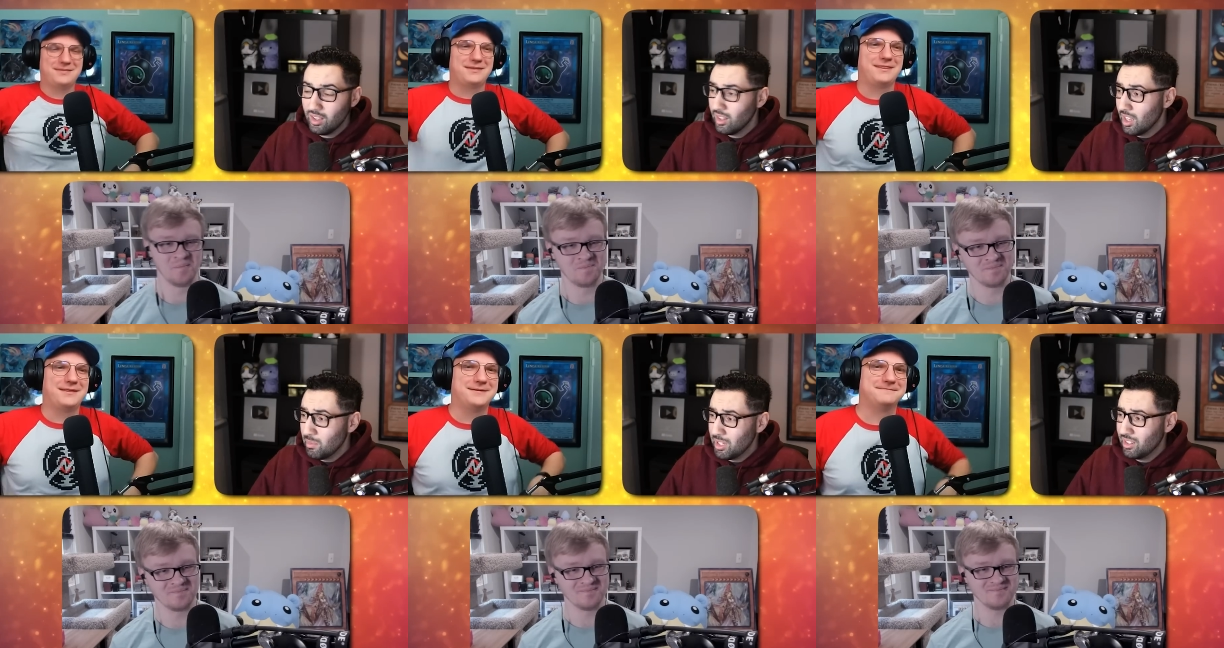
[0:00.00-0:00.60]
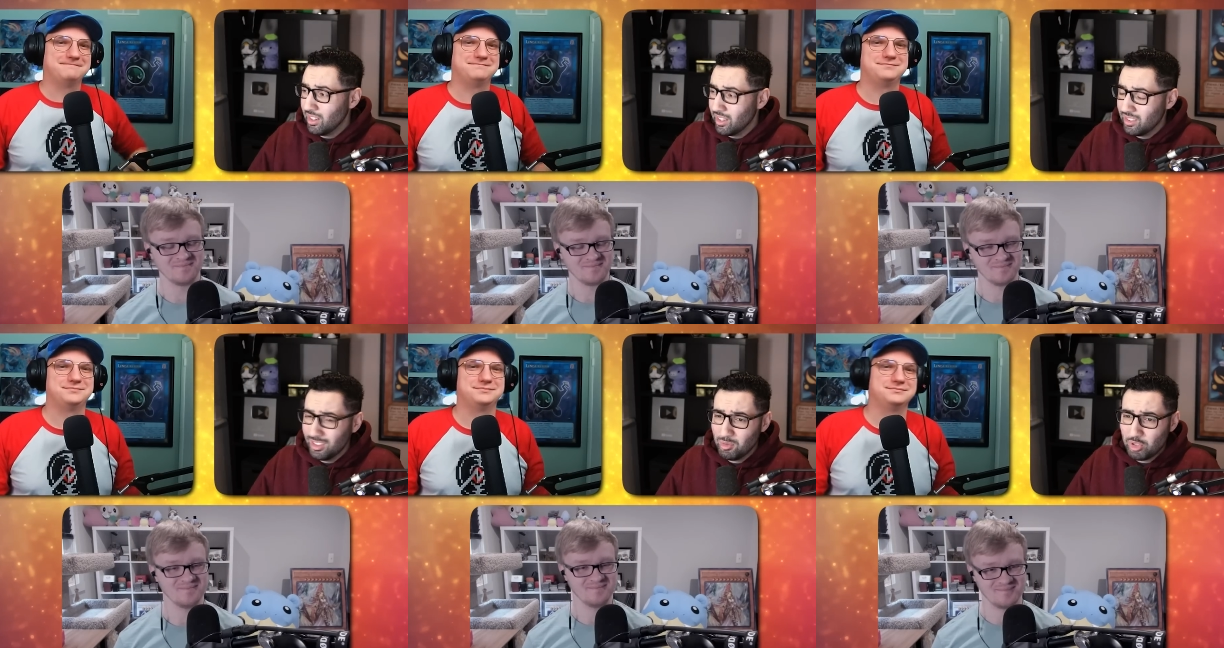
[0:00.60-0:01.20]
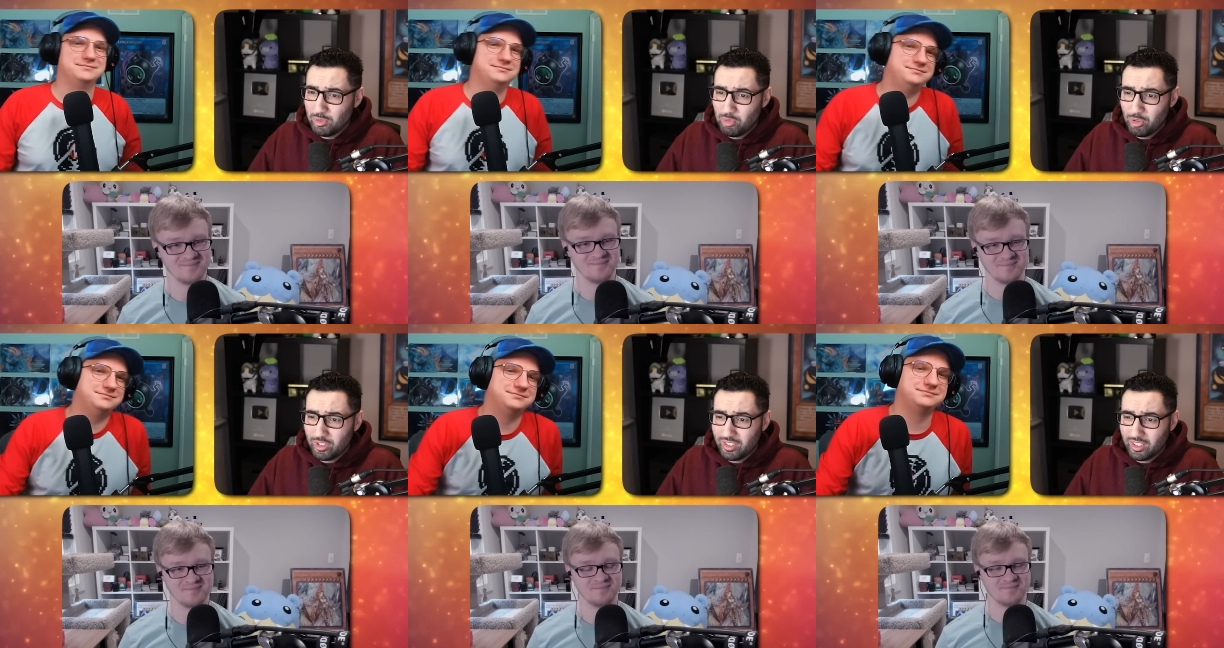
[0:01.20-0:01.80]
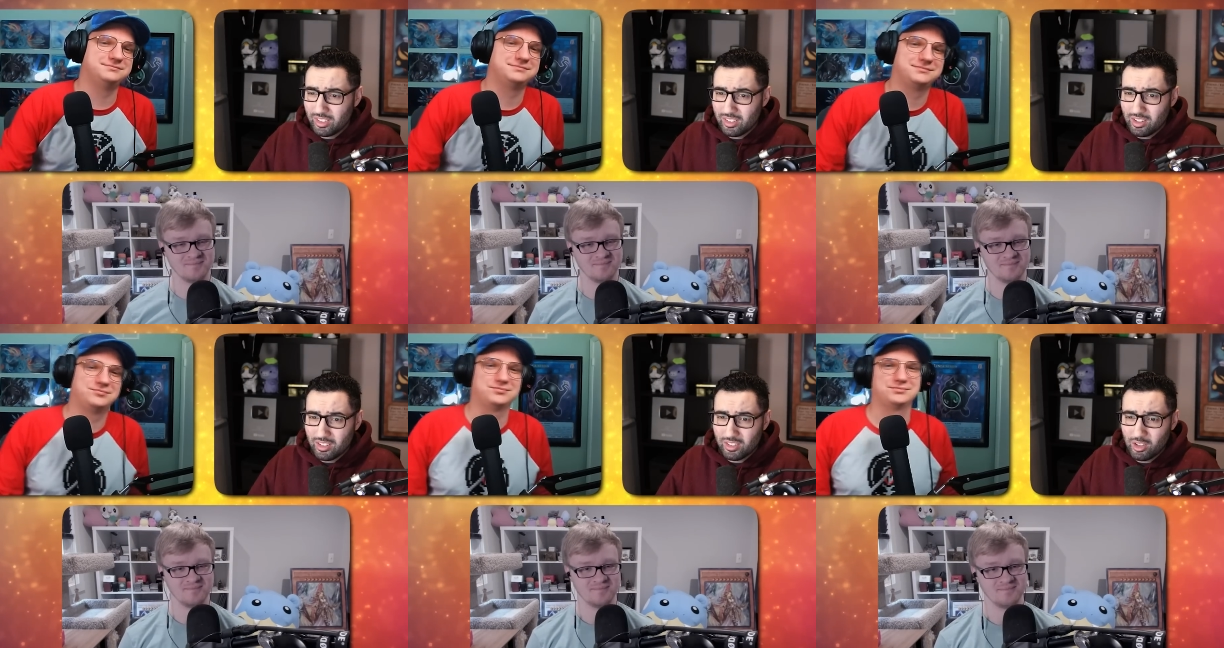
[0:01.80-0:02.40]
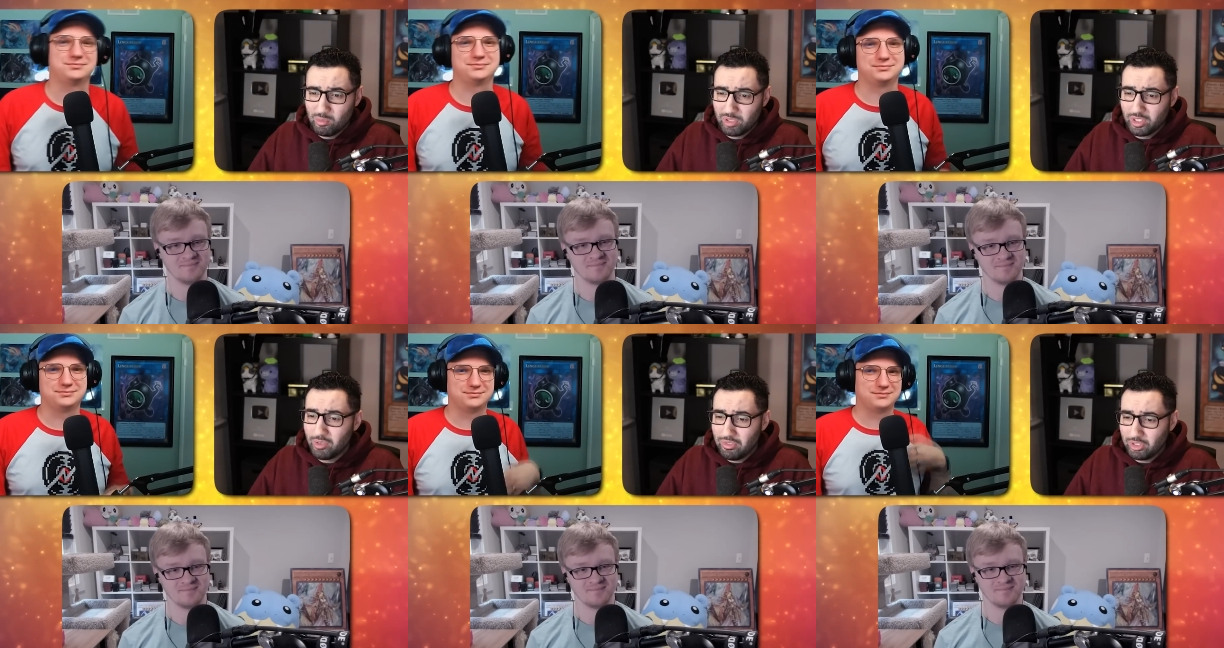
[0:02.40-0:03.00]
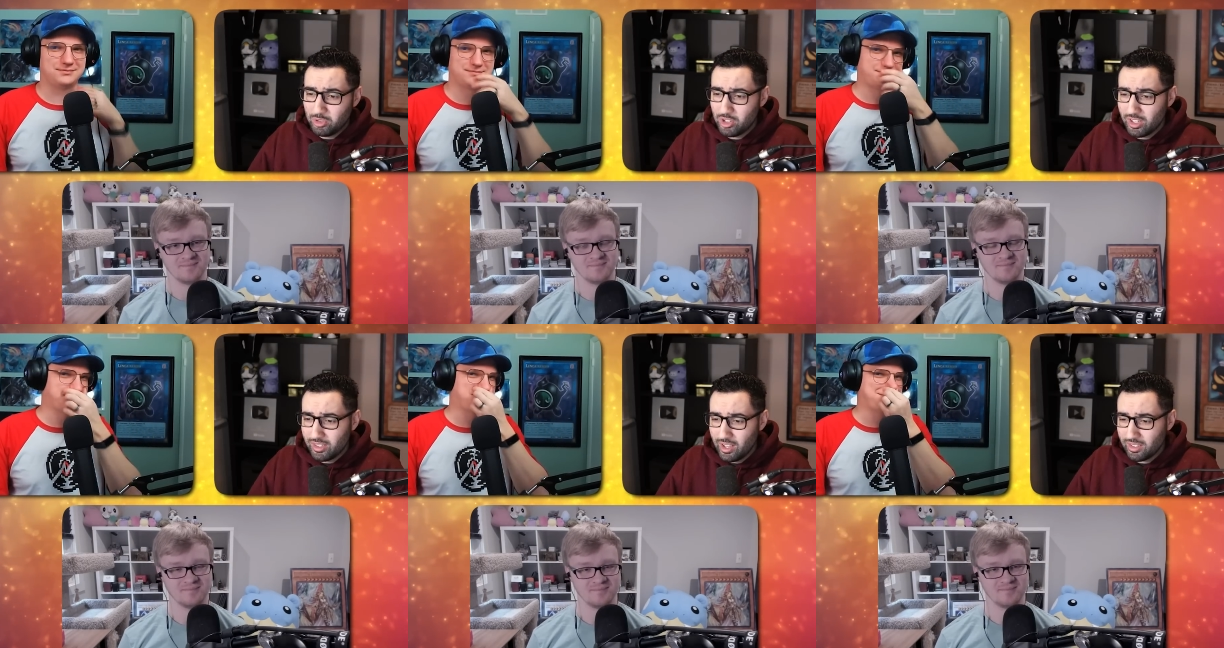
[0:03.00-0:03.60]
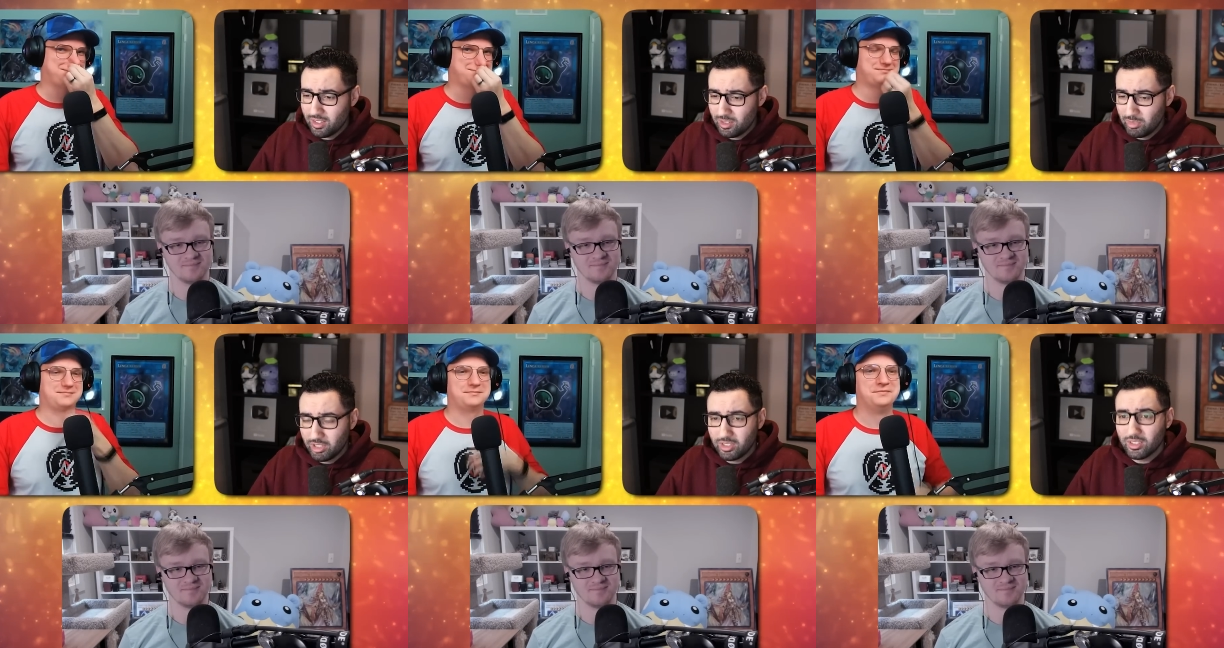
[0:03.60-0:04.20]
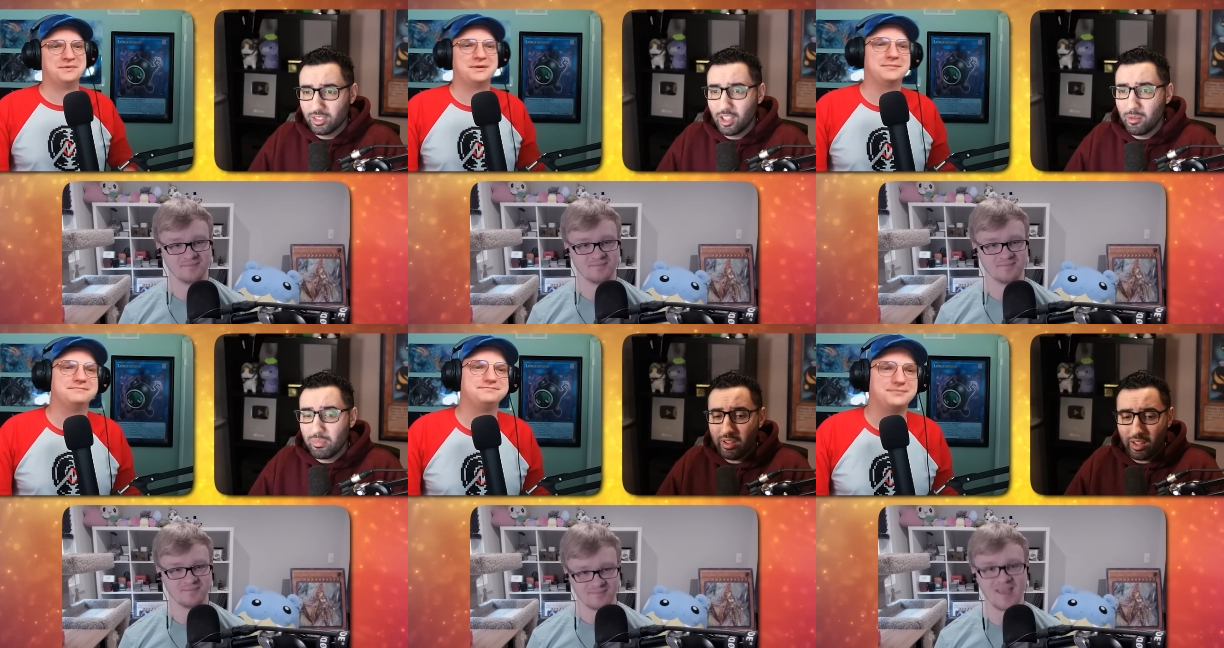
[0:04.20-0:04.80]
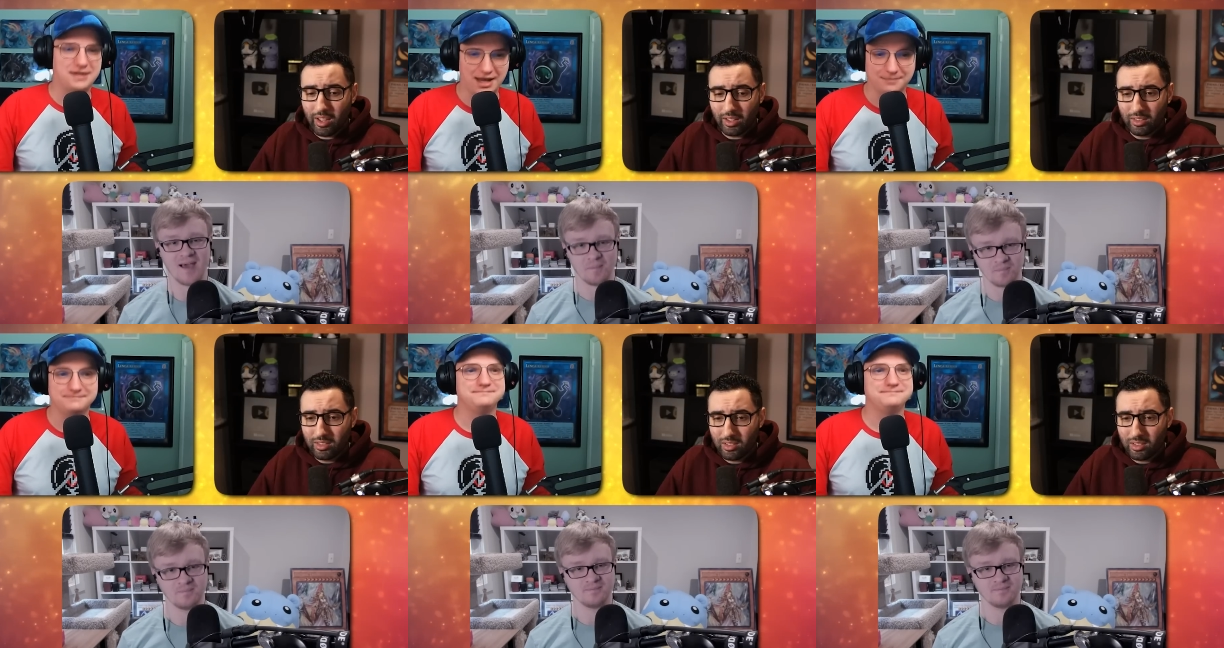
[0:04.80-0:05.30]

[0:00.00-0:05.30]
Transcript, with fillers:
Speaker 1: I mean, I think the most important thing it's done is completely revolutionized accessibility to the game. Yeah, and yeah.